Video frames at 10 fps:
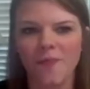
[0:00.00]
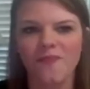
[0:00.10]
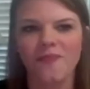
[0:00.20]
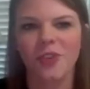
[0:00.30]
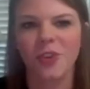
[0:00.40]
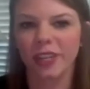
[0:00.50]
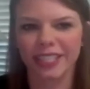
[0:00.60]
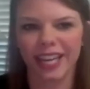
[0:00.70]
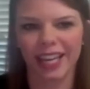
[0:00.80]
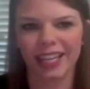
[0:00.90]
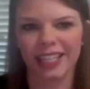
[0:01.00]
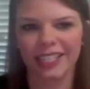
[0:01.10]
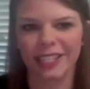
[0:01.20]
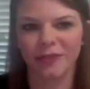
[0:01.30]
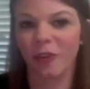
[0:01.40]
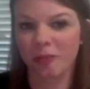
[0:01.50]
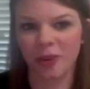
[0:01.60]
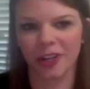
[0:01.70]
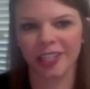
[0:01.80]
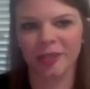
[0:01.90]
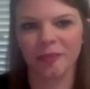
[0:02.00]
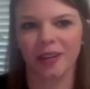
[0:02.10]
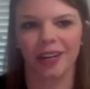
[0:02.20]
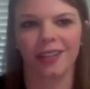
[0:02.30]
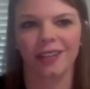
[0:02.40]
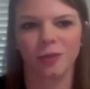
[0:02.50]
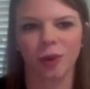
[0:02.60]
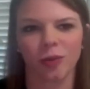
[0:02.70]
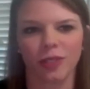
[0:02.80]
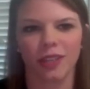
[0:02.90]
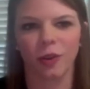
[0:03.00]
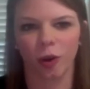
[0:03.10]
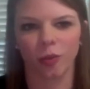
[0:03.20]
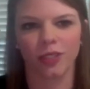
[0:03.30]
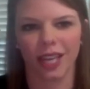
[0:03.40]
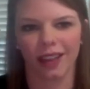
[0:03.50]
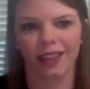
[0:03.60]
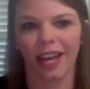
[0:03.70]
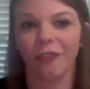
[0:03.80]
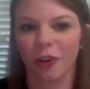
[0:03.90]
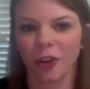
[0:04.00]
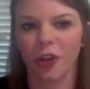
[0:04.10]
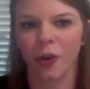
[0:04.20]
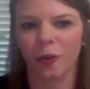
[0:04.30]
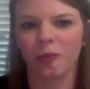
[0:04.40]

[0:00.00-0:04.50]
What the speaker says: You can tell us from your experience, what was a normal day like for you?